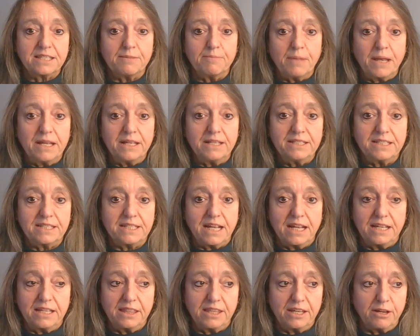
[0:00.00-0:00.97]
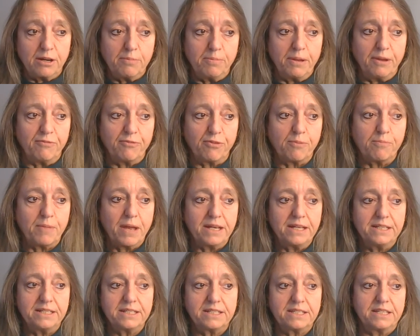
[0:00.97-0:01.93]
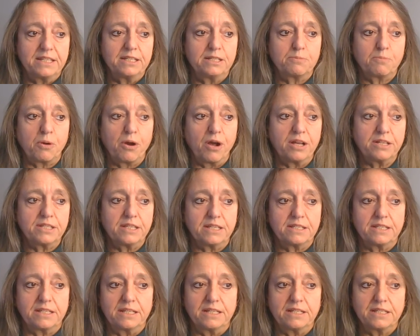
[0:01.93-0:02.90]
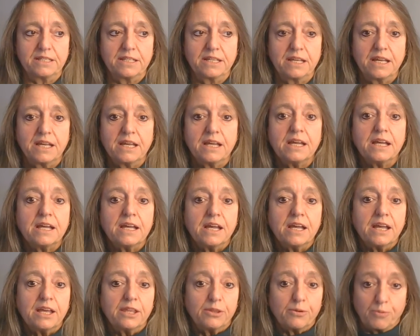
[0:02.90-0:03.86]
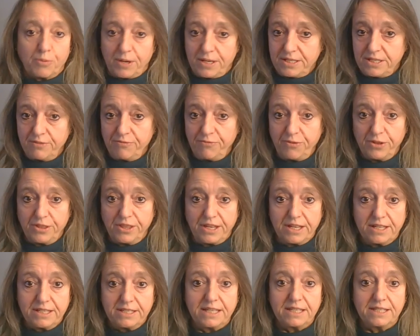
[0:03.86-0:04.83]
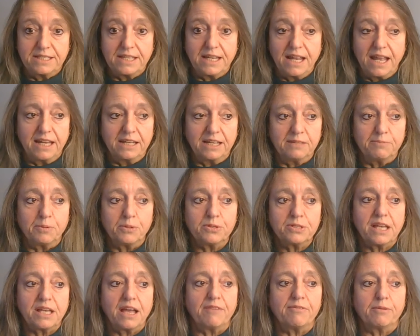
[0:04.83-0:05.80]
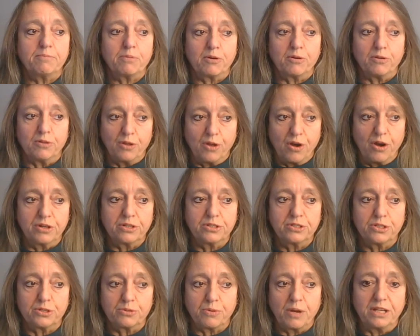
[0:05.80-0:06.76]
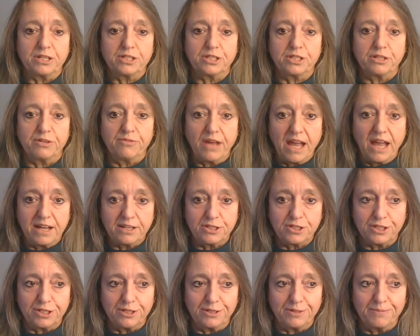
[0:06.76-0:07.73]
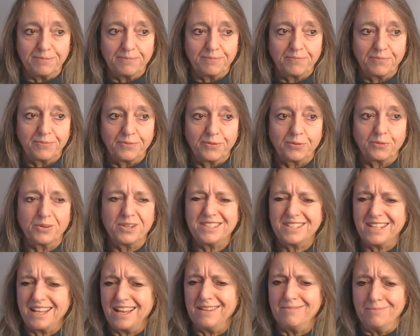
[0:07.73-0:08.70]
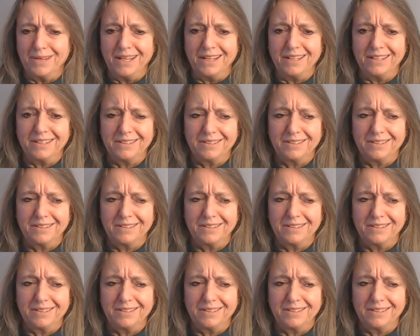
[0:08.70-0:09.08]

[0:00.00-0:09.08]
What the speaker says: the mainstay in therapy for many disease processes. The reason for this is that edibles have a prolonged duration of action. What does that mean?